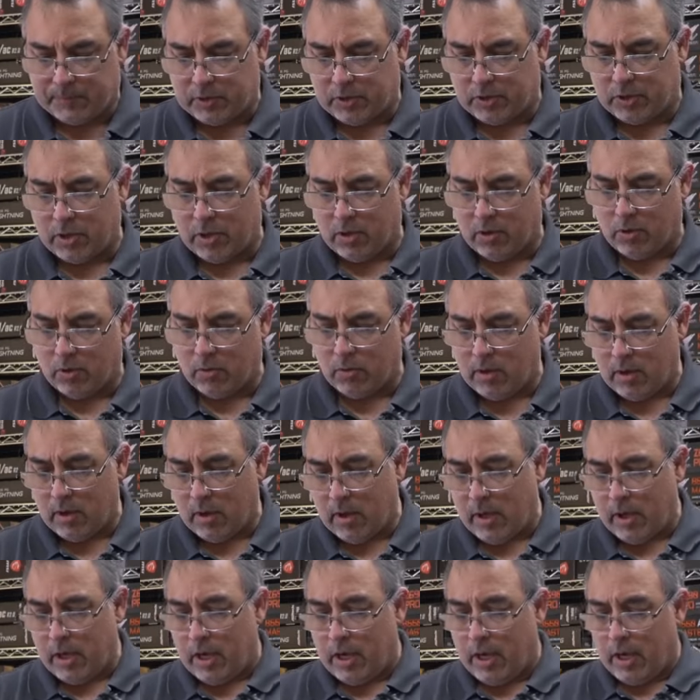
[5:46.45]
So
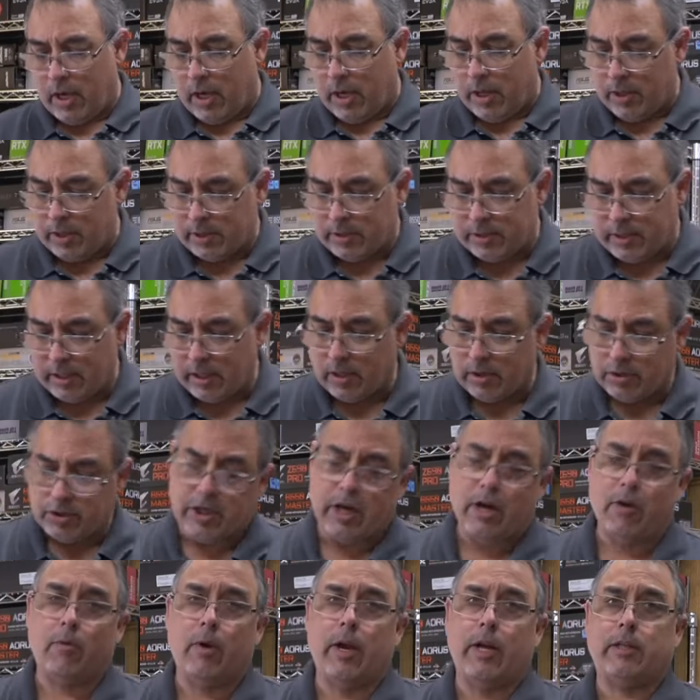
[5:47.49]
this thing
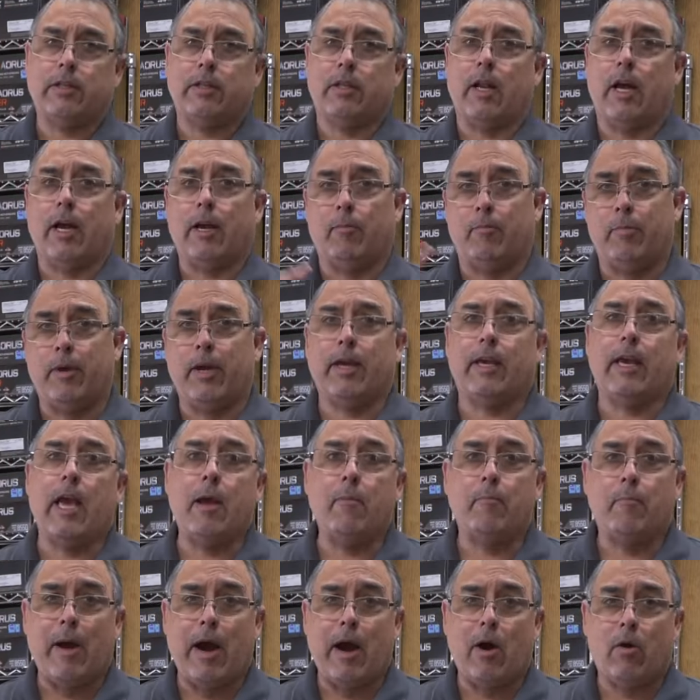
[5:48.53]
generates like big
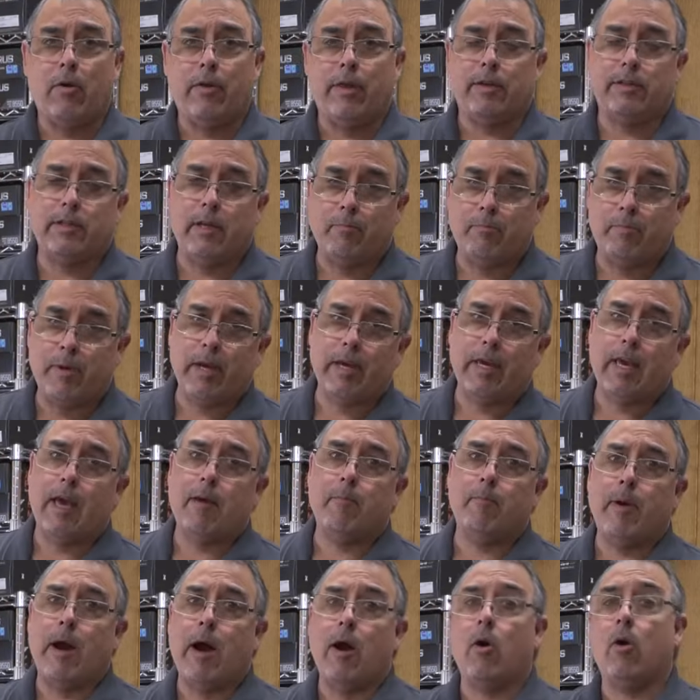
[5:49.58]
game power. They say big
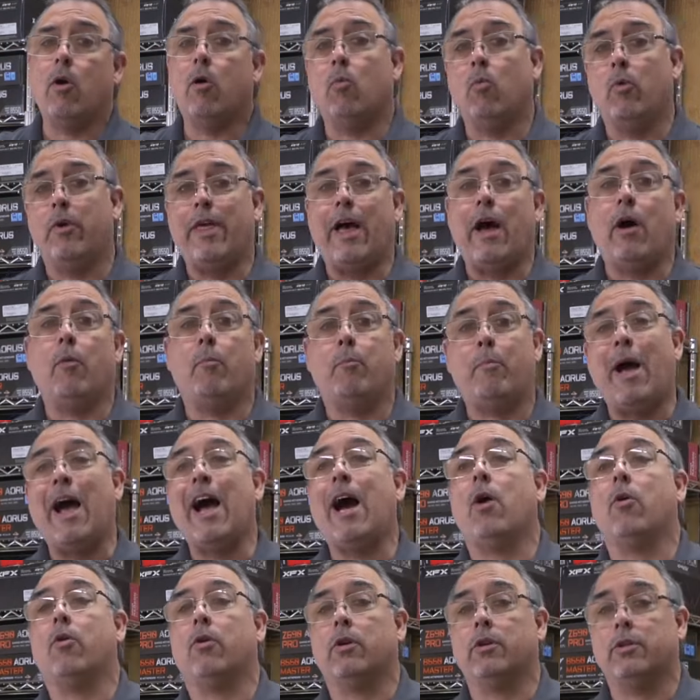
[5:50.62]
game power without
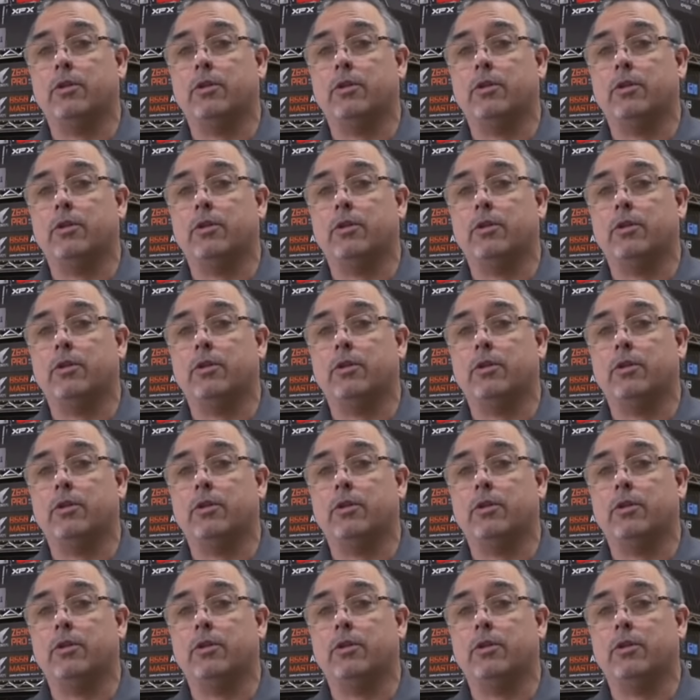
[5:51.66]
powder.